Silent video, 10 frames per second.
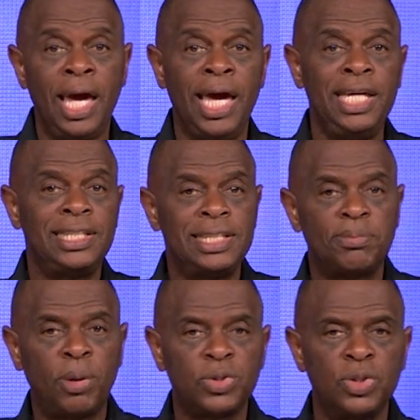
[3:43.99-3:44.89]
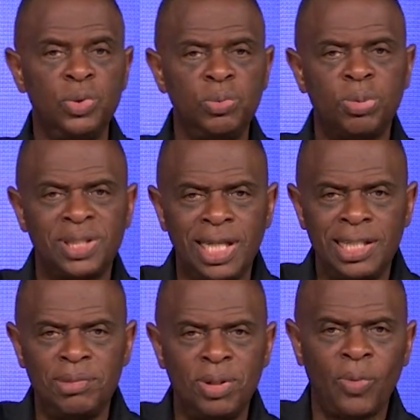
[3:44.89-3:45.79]
He sees the person who
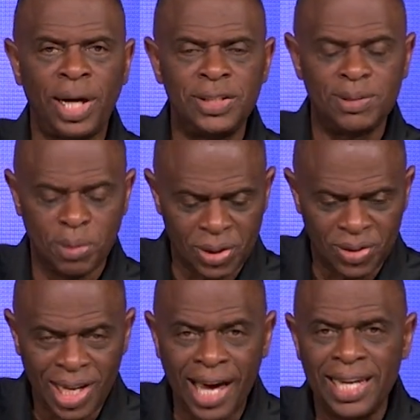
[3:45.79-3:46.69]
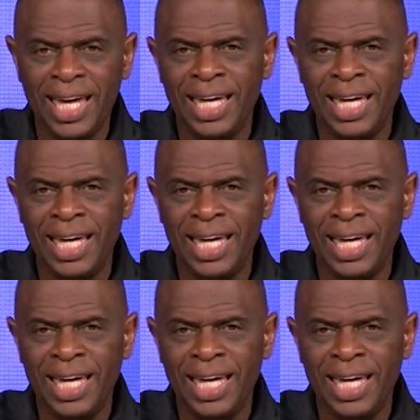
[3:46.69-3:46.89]
pretend to be righteous, but they're not.